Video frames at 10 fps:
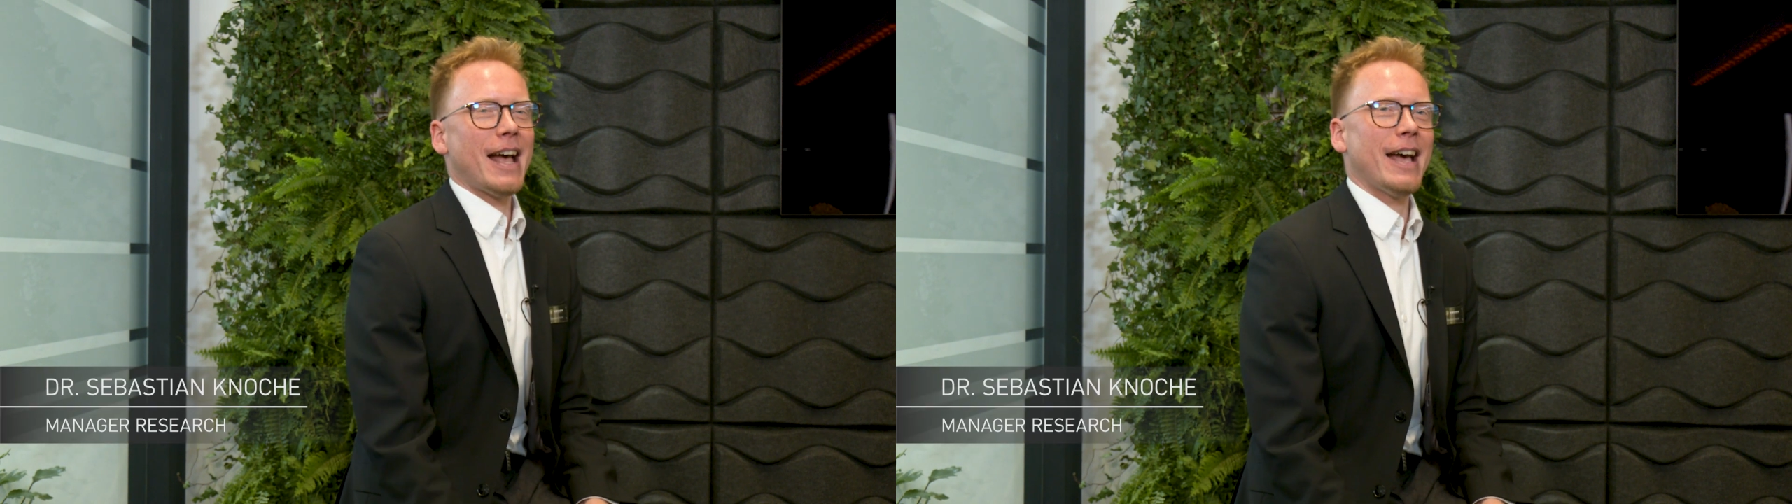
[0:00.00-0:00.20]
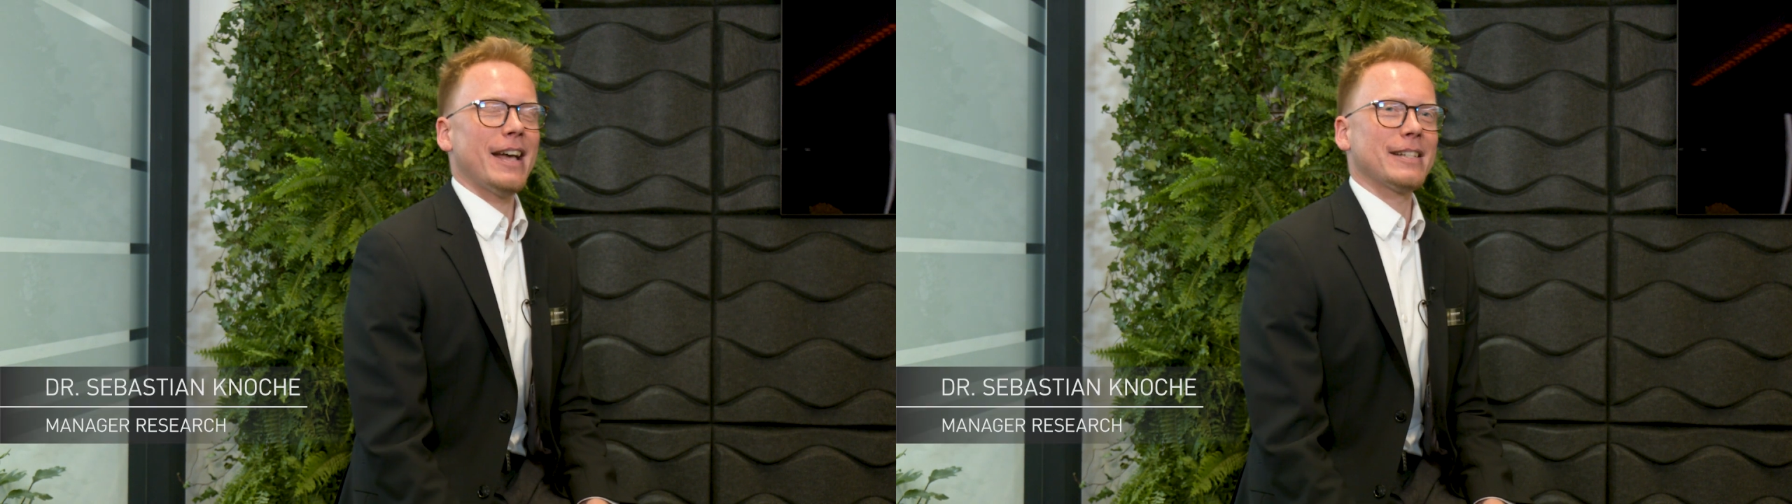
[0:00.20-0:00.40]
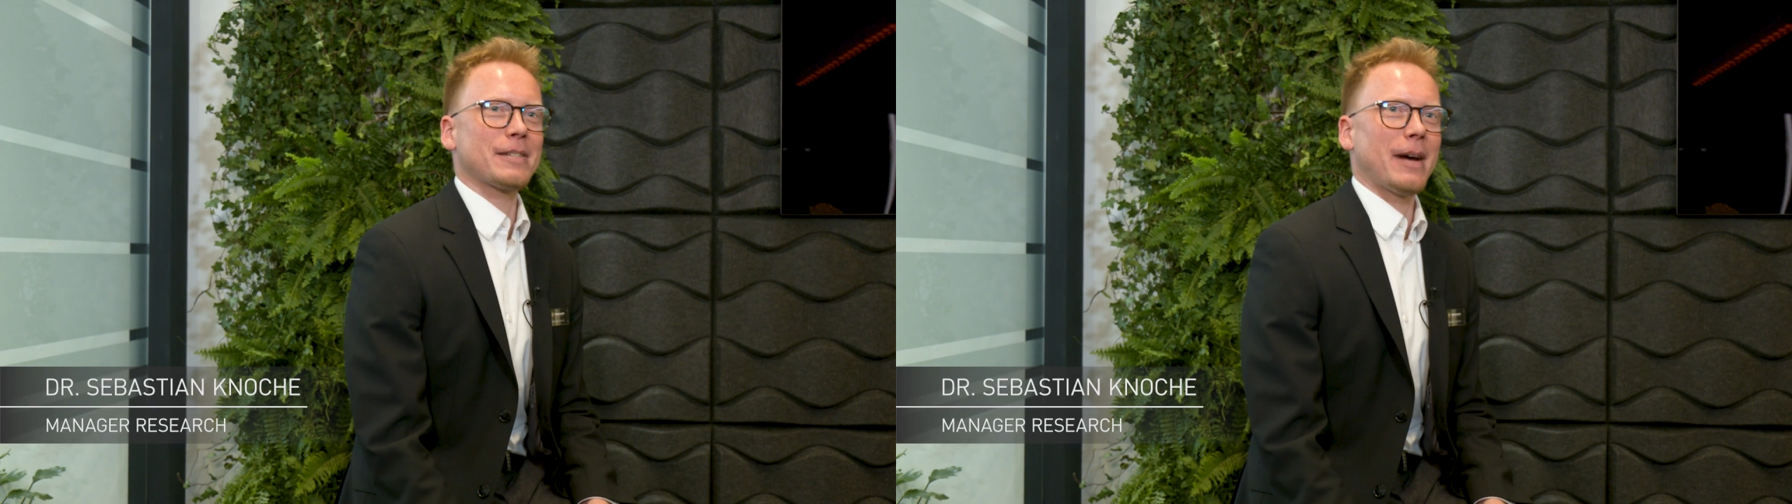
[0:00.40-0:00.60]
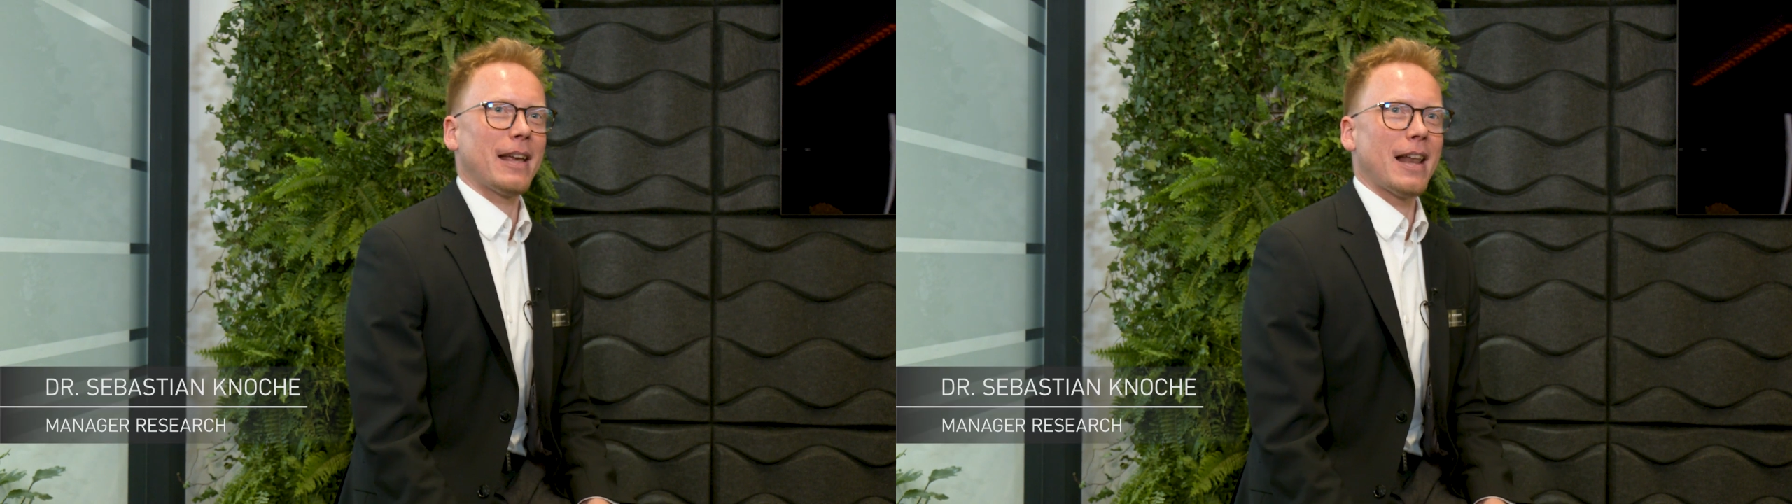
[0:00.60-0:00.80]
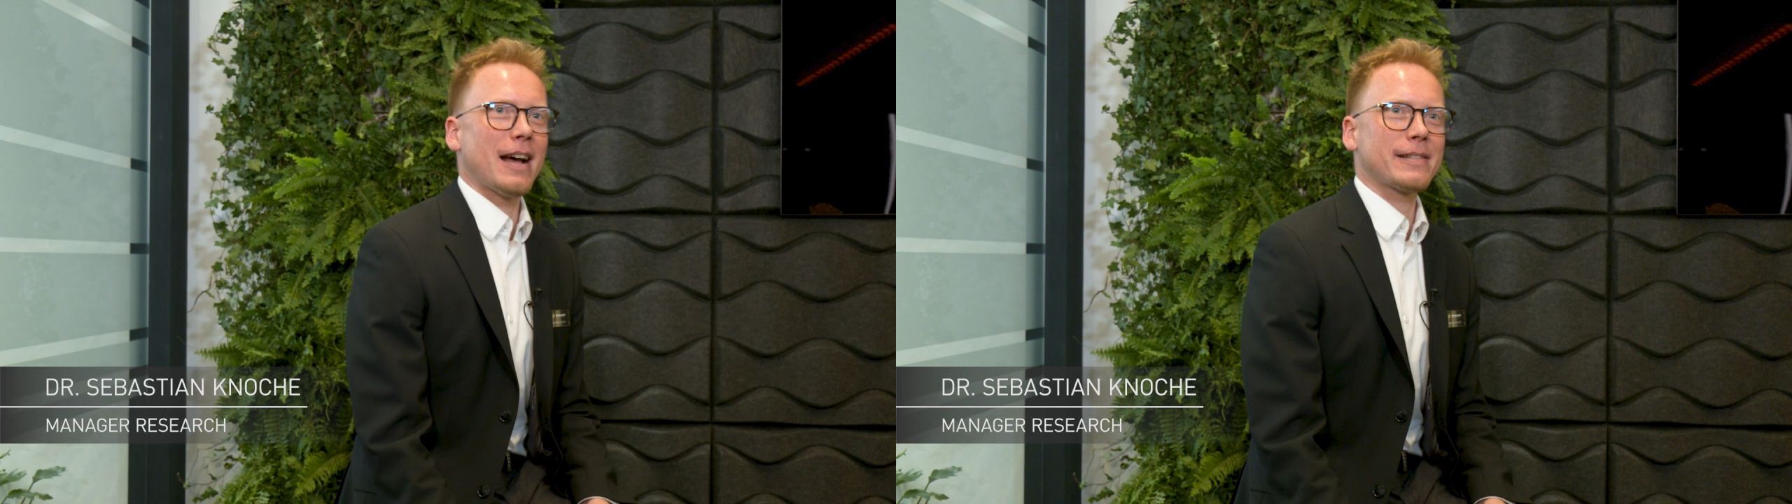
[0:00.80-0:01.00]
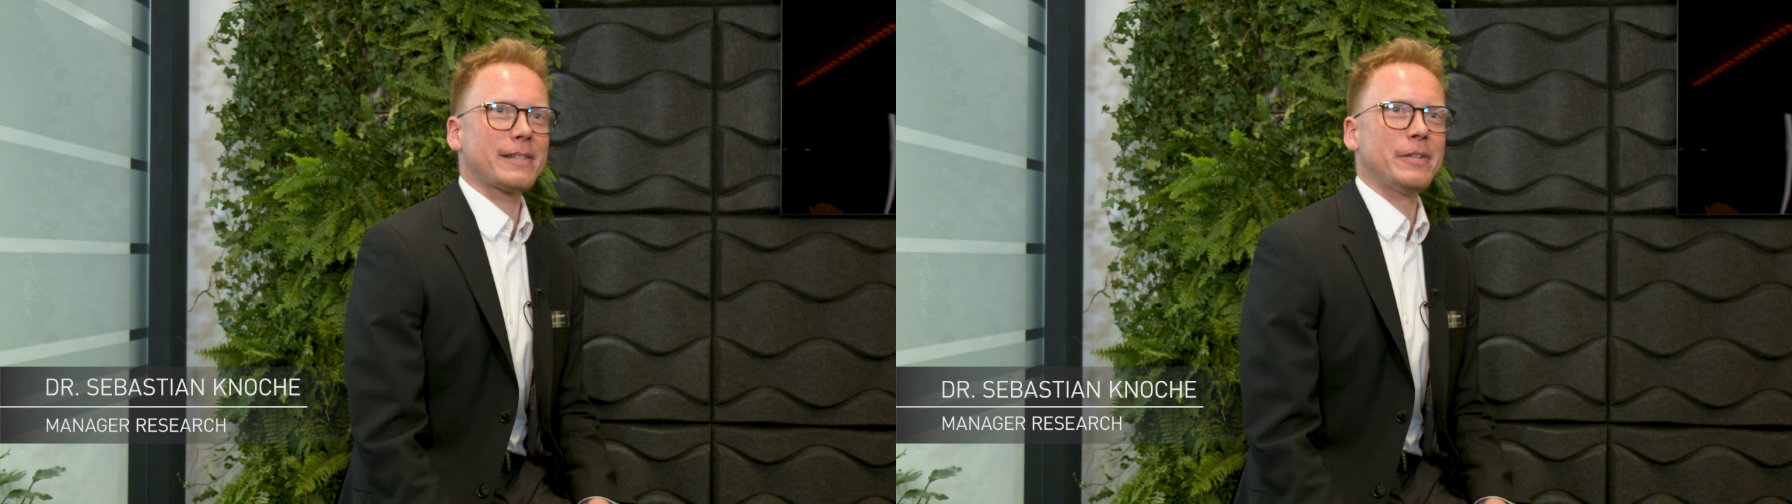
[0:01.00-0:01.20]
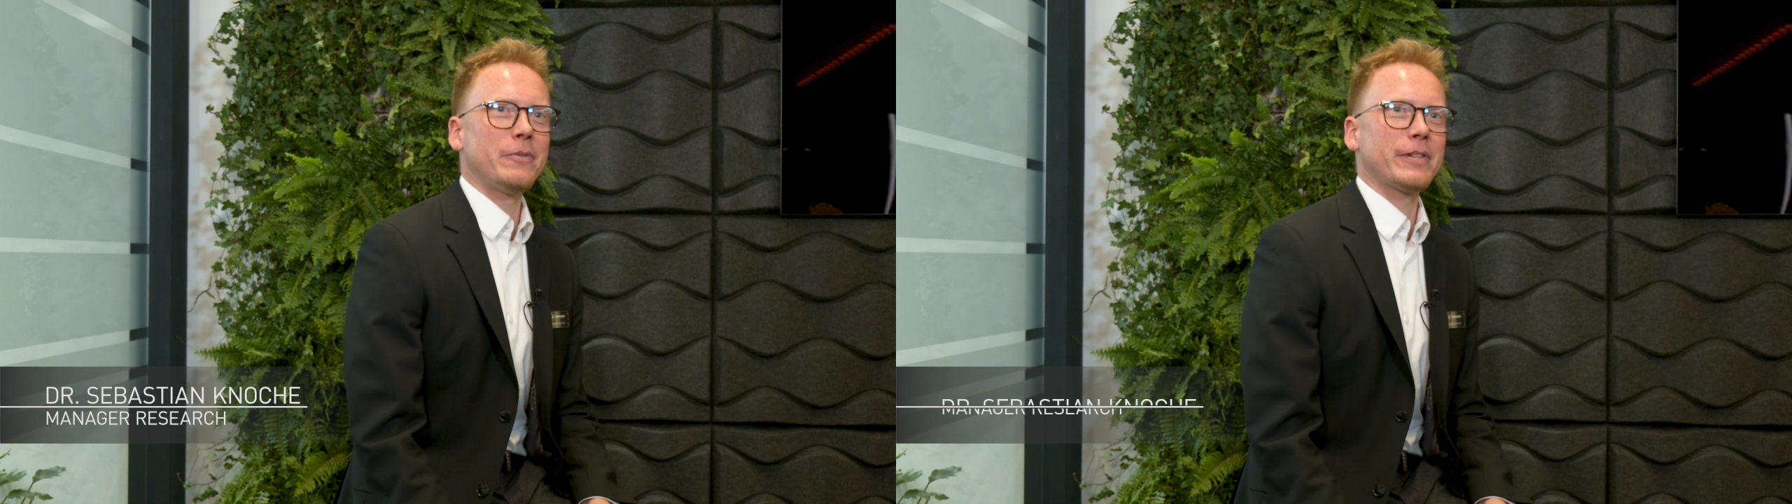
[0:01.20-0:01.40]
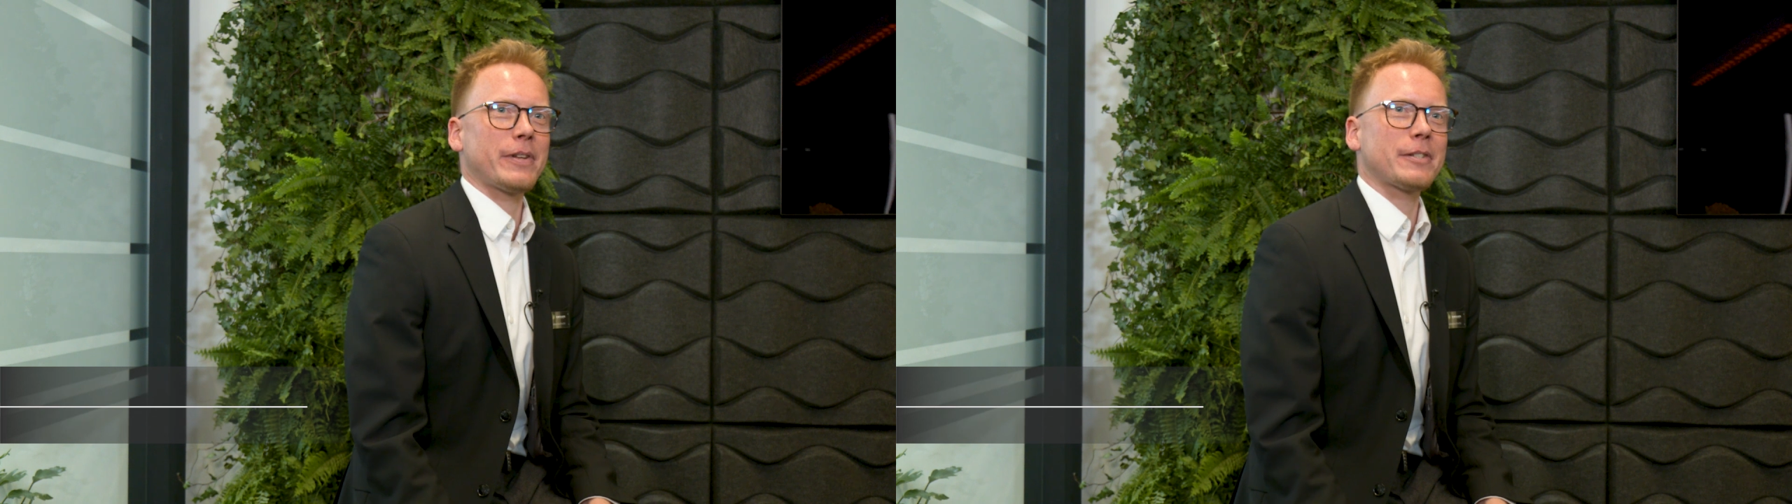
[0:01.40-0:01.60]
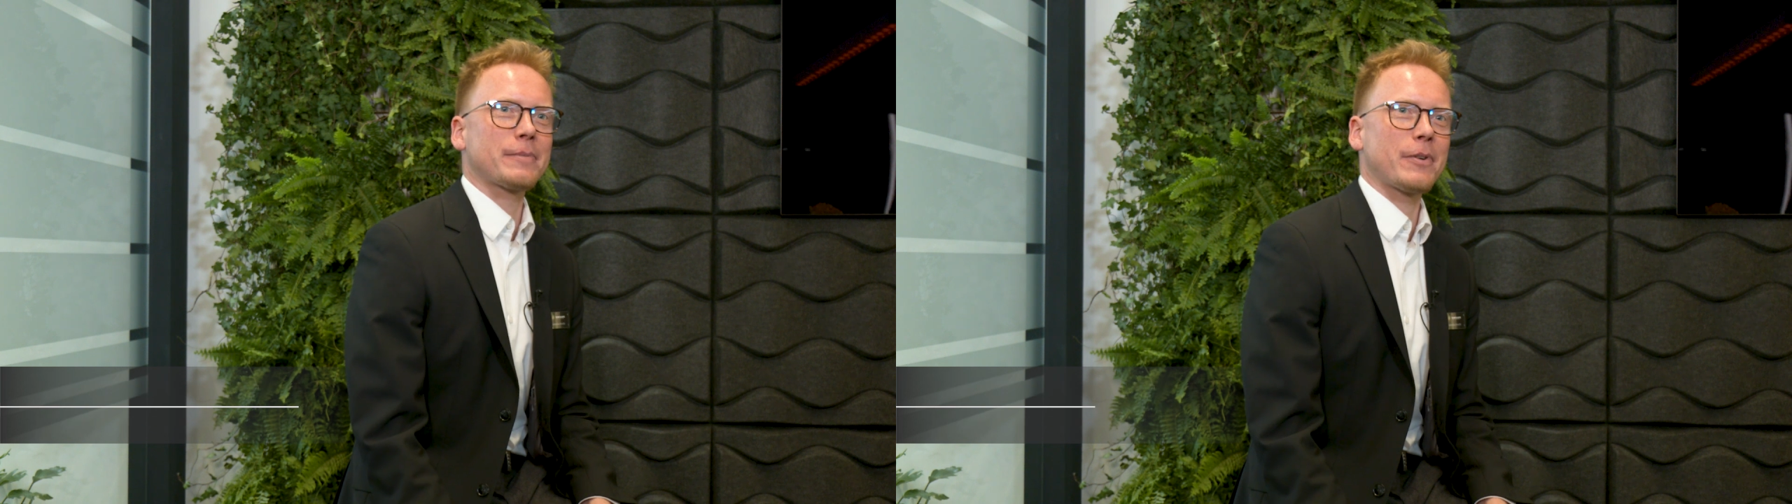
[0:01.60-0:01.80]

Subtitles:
and my last two research